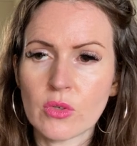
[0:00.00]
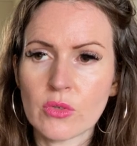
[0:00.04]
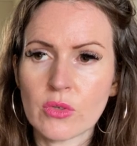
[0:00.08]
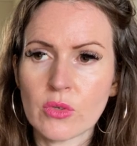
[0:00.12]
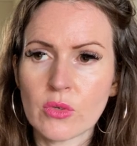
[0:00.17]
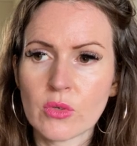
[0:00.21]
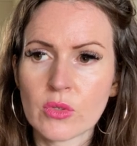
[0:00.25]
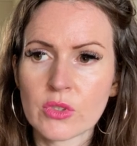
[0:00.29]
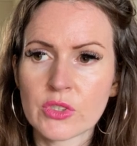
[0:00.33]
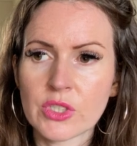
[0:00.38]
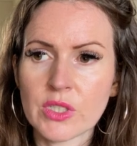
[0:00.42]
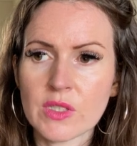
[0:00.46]

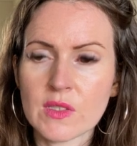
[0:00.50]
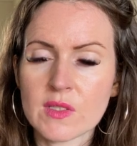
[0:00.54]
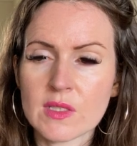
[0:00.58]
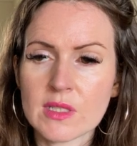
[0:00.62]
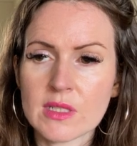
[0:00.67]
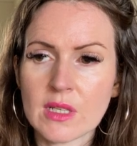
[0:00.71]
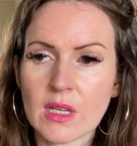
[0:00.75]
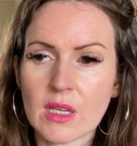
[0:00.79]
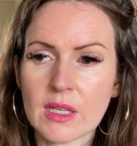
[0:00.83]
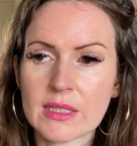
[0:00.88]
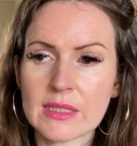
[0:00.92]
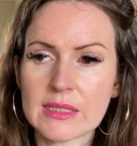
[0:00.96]
or just
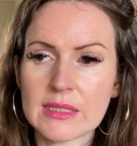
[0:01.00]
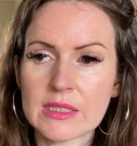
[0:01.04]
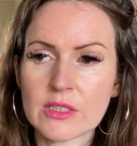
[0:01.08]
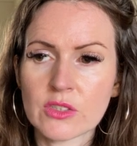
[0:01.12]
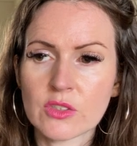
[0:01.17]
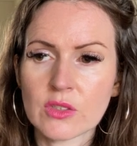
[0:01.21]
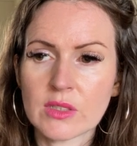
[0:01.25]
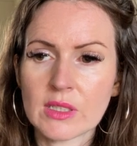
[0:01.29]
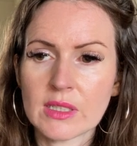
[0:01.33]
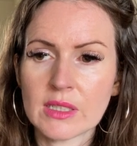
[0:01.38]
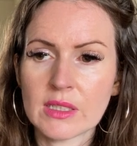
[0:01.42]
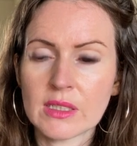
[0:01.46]
like
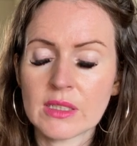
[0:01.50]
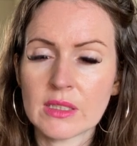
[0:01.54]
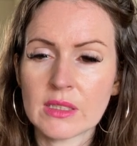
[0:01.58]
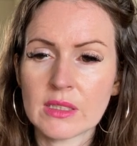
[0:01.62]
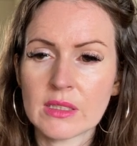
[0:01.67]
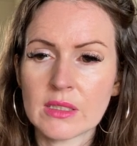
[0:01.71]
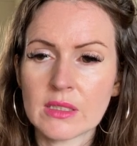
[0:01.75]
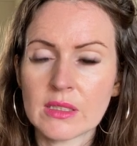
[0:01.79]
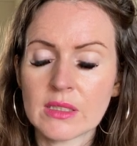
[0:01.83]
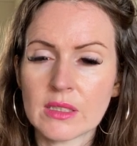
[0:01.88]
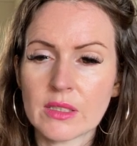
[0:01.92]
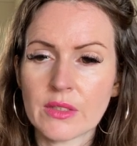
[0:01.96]

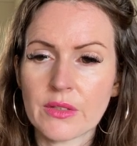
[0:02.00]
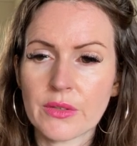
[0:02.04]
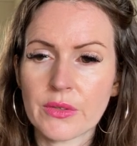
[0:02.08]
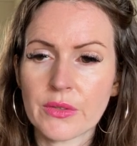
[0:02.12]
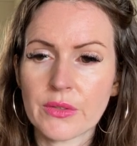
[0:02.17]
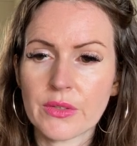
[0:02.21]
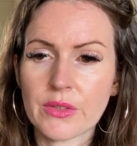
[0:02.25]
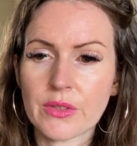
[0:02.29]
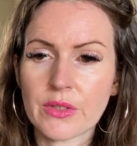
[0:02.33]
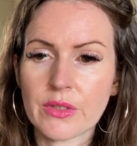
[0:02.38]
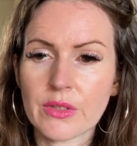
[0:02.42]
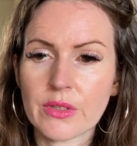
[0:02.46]
literally,
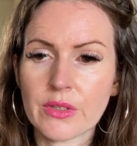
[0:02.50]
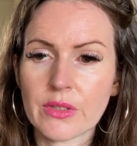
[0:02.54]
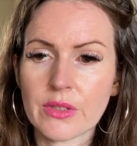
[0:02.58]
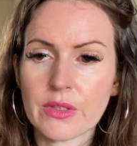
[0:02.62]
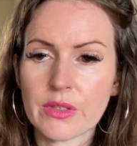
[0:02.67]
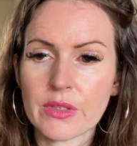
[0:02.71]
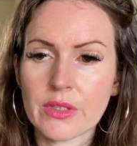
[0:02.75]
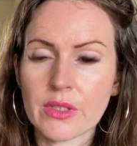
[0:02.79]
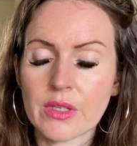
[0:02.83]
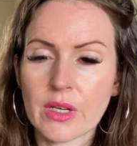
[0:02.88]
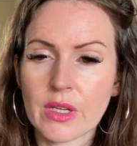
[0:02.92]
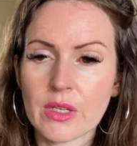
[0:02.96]

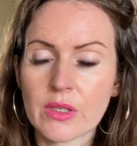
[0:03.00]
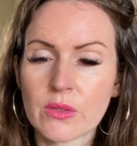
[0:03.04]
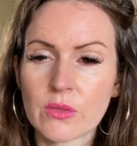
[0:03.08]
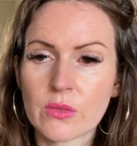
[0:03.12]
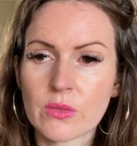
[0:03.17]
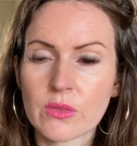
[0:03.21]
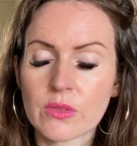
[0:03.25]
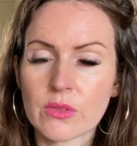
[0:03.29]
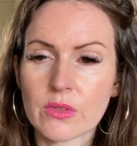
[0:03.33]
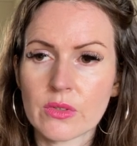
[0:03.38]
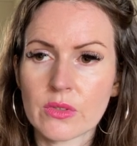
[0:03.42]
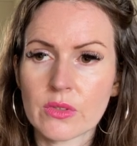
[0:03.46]
you
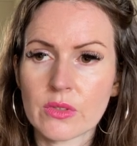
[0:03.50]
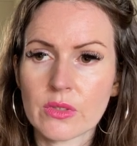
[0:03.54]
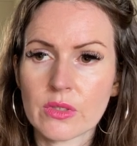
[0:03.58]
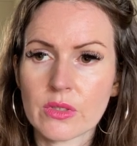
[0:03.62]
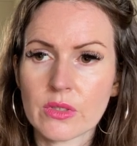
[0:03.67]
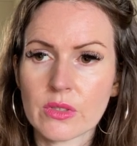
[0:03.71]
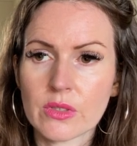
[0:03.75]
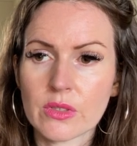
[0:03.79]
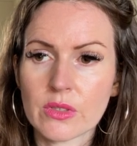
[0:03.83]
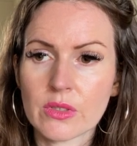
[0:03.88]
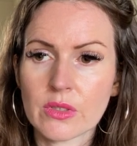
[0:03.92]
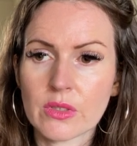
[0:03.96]
know,
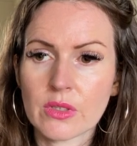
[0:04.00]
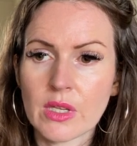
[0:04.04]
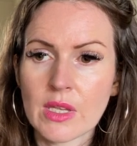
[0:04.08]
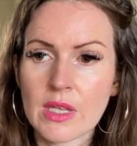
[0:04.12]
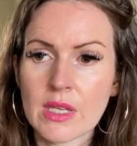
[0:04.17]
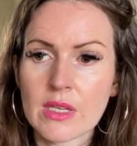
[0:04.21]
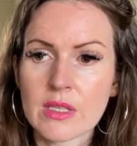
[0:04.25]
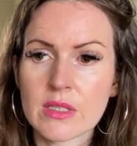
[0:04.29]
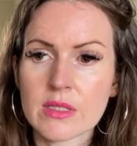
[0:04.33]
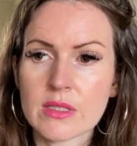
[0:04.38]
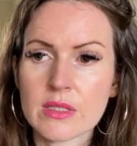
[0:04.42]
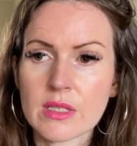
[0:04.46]

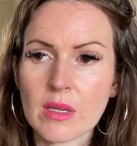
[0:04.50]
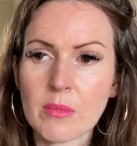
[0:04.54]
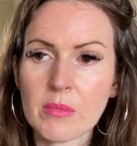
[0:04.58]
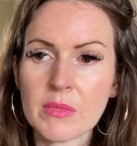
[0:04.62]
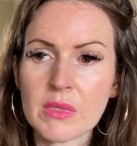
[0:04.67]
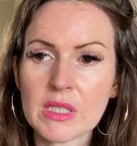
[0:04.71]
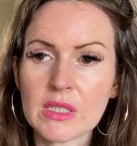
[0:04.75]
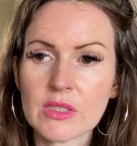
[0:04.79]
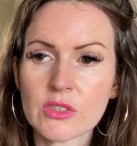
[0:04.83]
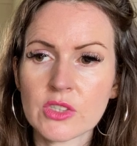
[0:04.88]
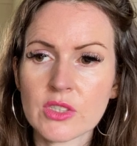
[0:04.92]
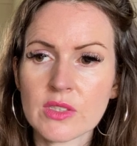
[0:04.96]

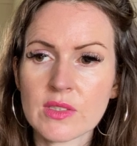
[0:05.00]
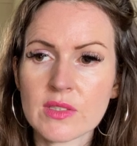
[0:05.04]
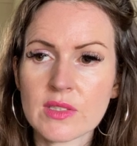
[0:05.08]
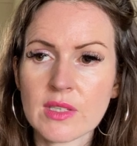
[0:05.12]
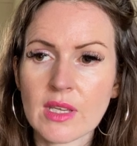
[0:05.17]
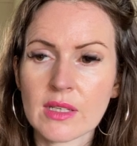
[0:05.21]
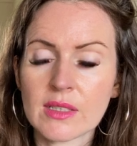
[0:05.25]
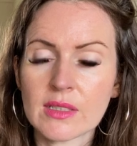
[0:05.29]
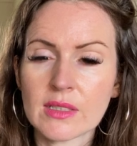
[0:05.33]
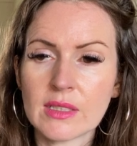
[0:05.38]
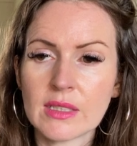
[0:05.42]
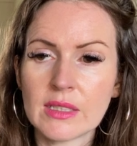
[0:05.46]
something just
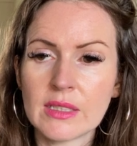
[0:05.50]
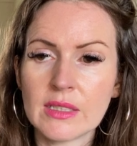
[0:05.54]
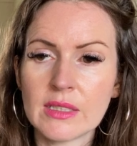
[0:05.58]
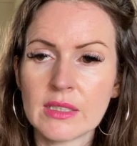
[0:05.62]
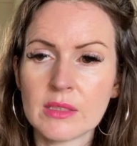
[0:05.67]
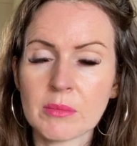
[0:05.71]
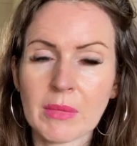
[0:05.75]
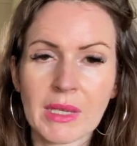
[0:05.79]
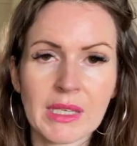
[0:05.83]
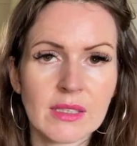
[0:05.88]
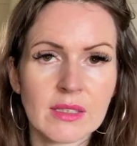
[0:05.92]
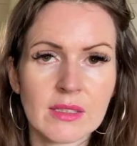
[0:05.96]

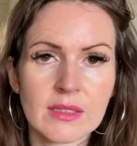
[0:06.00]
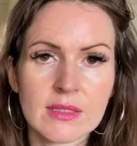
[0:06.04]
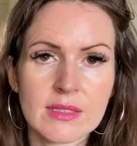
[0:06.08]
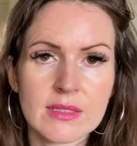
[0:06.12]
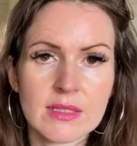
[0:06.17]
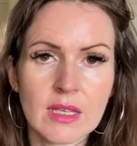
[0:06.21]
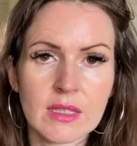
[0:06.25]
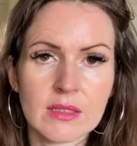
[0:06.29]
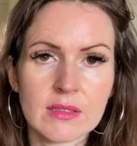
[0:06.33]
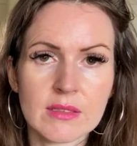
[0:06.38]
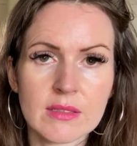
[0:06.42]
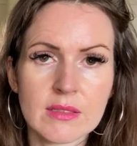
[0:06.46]
suddenly making
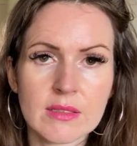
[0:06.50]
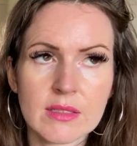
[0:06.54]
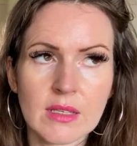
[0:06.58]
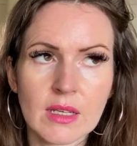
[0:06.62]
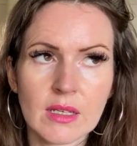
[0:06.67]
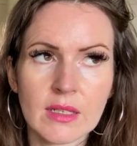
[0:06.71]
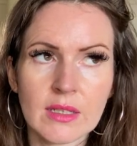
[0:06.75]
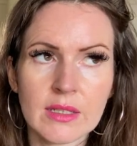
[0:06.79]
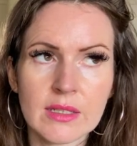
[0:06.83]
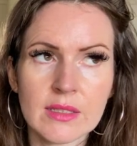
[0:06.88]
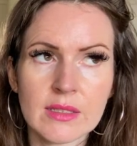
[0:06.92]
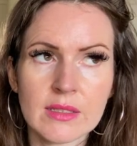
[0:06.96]
sense,
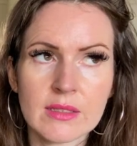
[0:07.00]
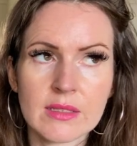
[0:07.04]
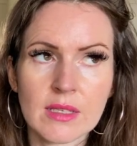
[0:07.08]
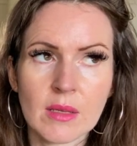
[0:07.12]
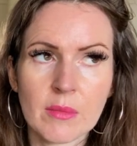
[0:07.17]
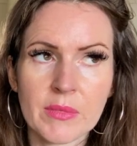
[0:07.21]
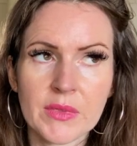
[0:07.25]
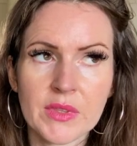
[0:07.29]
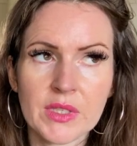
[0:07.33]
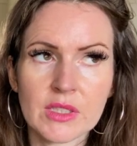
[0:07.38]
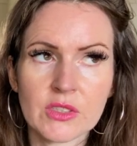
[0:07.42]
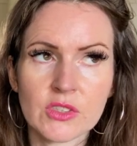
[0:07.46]
suddenly
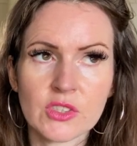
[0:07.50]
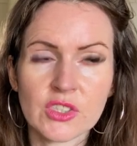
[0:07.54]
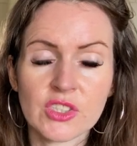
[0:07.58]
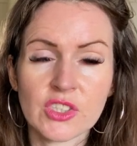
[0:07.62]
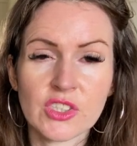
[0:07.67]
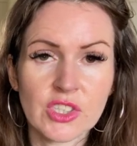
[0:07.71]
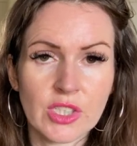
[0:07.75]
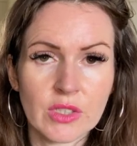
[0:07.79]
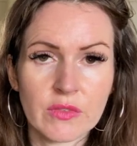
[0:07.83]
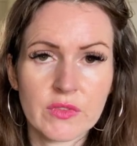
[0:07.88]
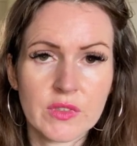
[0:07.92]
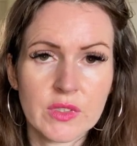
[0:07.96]
something
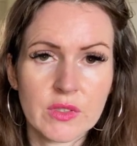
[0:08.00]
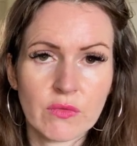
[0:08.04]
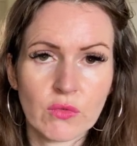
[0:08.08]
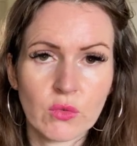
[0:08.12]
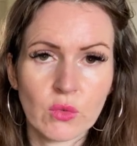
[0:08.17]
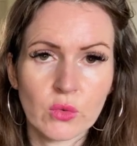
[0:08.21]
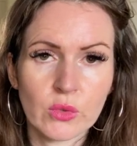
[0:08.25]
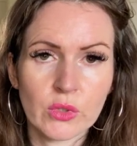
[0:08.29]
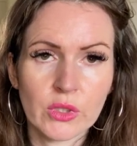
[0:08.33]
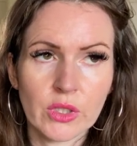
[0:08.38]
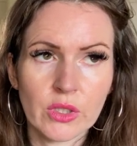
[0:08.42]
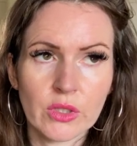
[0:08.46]
just shifts
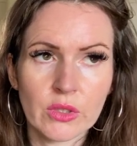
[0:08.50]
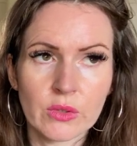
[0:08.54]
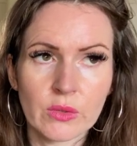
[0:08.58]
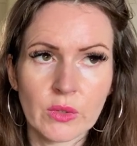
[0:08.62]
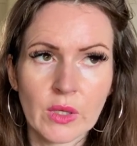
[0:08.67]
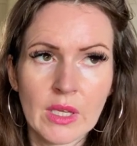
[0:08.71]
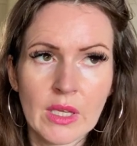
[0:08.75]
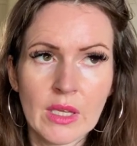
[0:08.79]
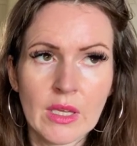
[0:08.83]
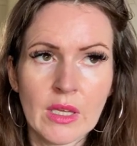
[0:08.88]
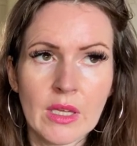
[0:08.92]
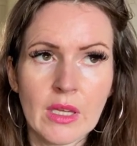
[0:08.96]
for you.
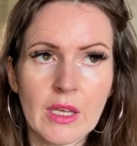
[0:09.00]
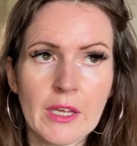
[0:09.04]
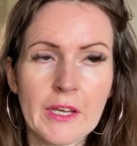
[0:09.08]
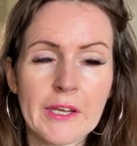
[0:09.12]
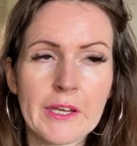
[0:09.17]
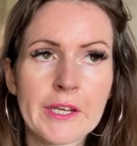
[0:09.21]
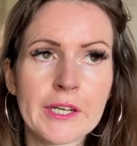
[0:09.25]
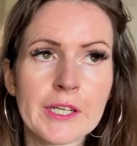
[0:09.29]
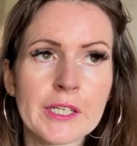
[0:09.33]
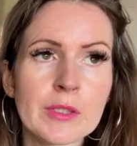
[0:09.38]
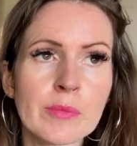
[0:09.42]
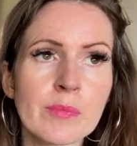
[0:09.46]

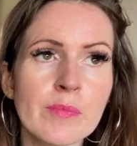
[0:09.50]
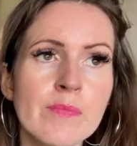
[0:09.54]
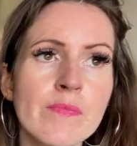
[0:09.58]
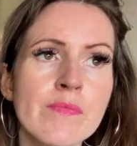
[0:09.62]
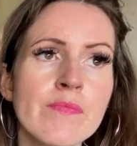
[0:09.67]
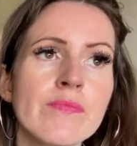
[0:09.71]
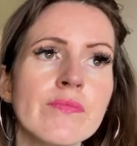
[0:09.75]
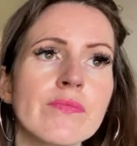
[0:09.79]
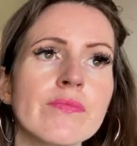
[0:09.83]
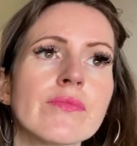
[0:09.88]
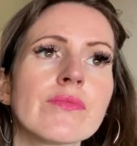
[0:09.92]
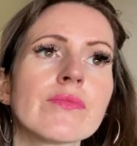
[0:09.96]

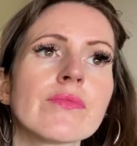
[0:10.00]
And